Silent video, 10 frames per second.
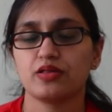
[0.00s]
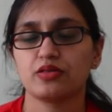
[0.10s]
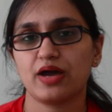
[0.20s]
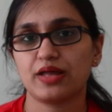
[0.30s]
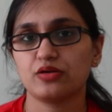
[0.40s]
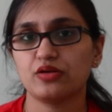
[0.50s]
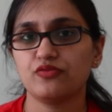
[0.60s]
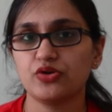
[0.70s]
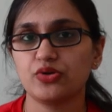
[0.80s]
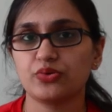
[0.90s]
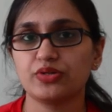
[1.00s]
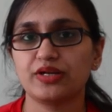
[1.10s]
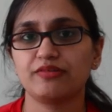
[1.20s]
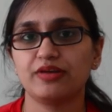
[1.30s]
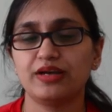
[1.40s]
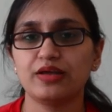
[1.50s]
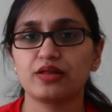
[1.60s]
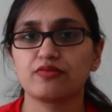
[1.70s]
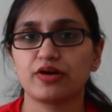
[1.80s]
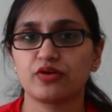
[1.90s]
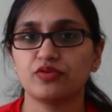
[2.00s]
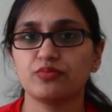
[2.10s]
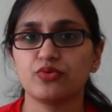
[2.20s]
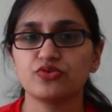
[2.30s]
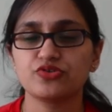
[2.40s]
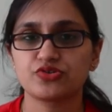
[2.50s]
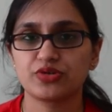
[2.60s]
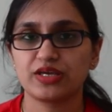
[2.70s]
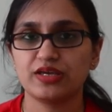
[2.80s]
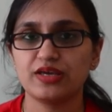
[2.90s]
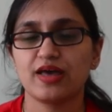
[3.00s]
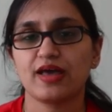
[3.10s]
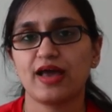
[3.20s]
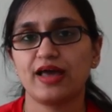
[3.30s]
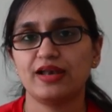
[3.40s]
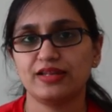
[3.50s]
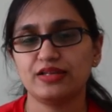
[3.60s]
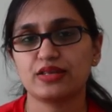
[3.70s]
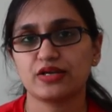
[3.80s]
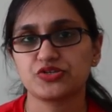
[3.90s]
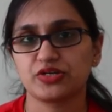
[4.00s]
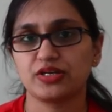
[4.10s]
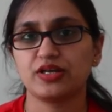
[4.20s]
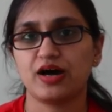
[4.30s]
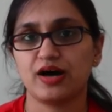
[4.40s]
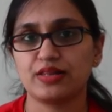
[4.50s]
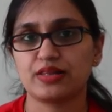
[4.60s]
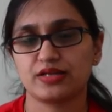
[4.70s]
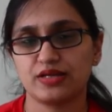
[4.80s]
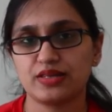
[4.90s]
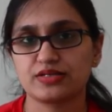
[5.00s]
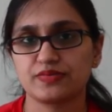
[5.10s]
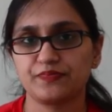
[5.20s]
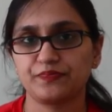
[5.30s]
So as all of you know that reading is one of the most tricky and lengthy section in the IELTS test.